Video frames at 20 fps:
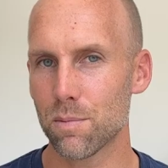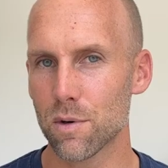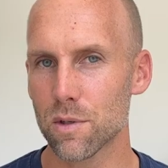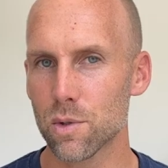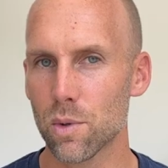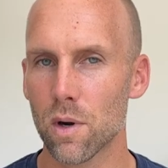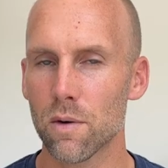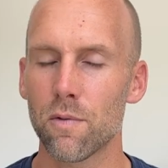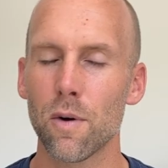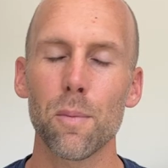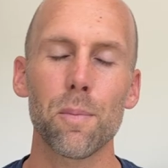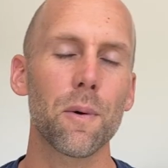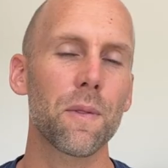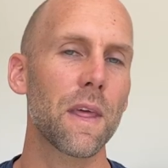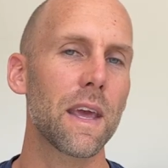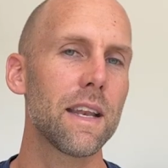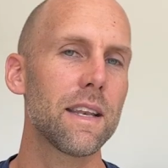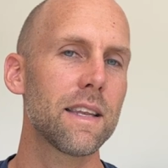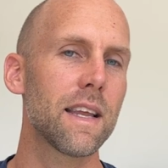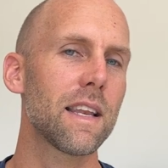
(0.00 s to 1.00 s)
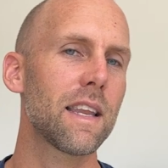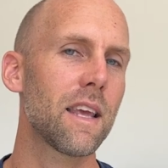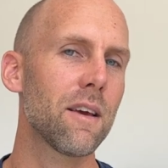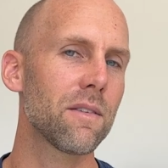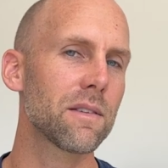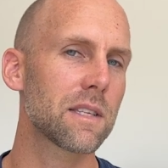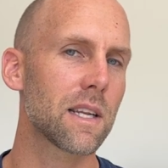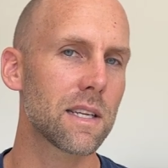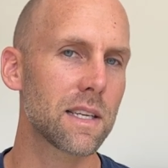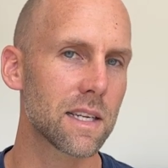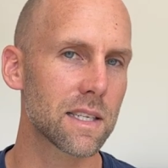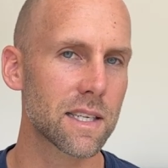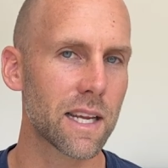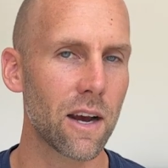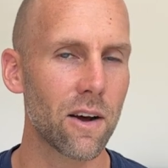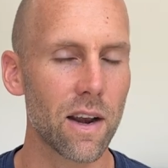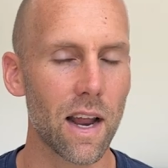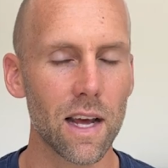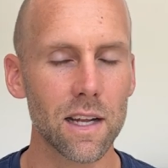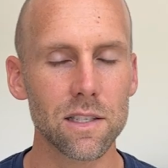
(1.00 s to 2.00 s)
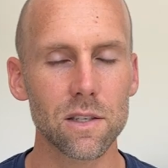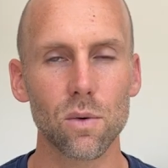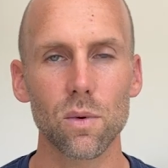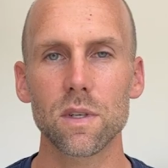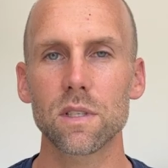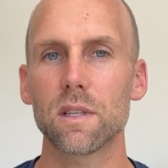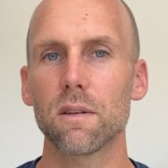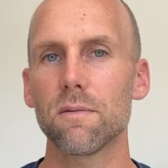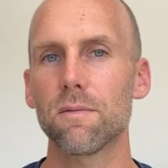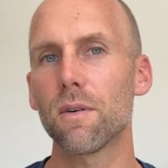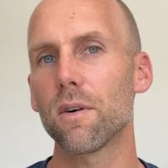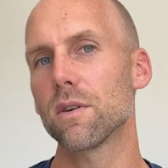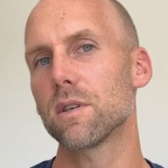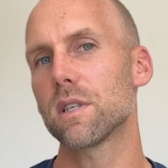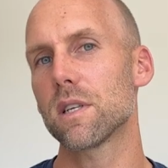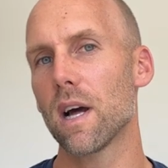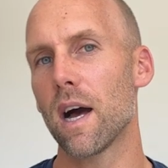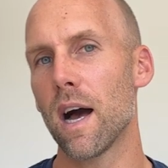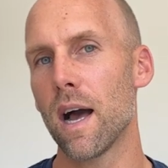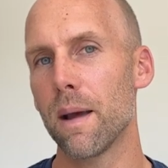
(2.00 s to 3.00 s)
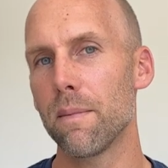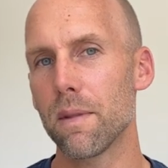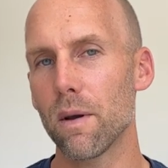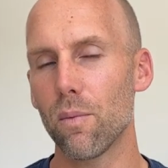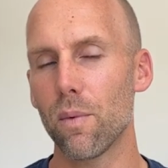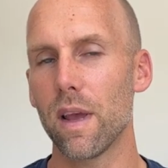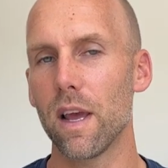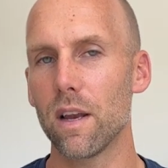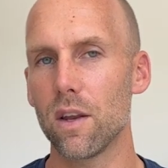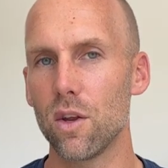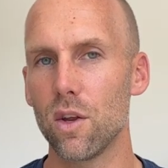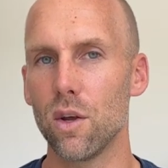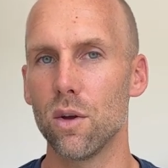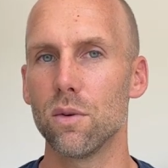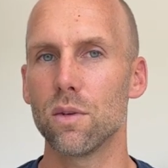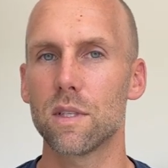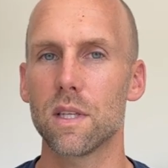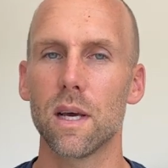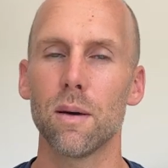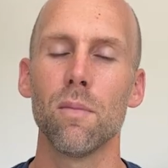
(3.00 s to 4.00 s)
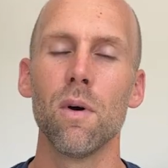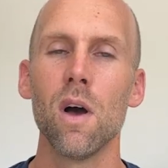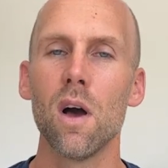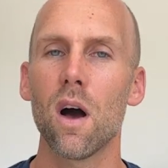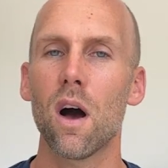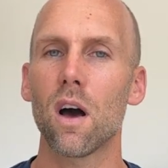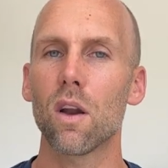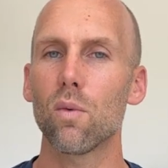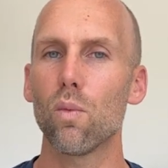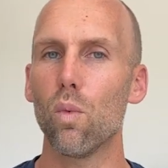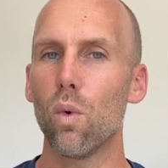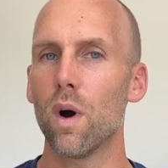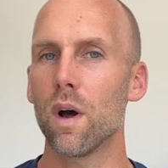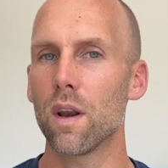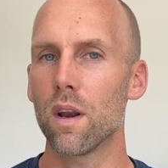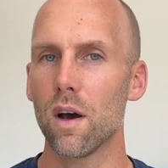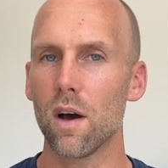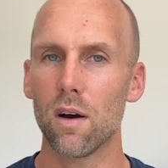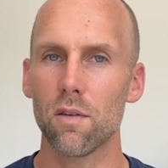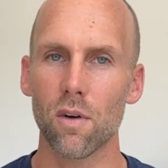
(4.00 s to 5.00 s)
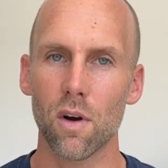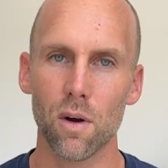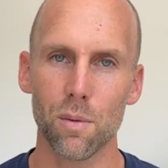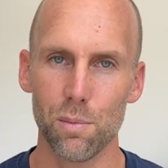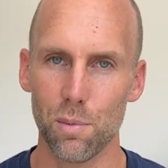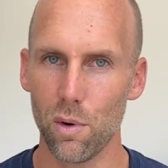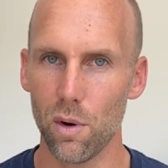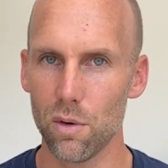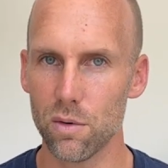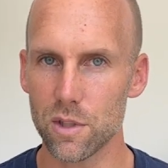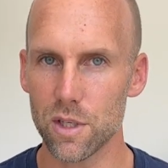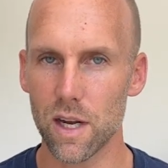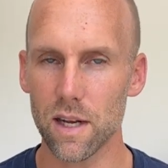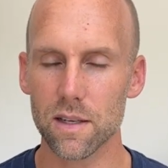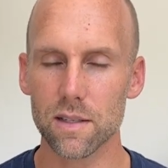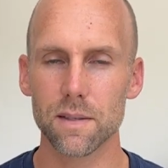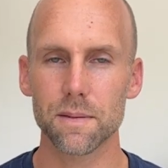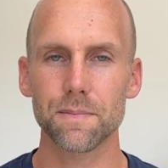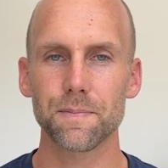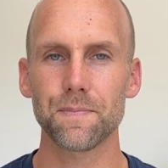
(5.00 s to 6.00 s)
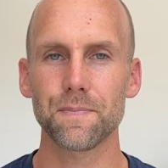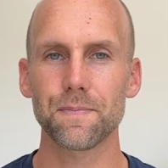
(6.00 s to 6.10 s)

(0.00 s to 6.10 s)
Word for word: per square foot, but they did give us a discount as it was the first time that we had used them on one of our projects.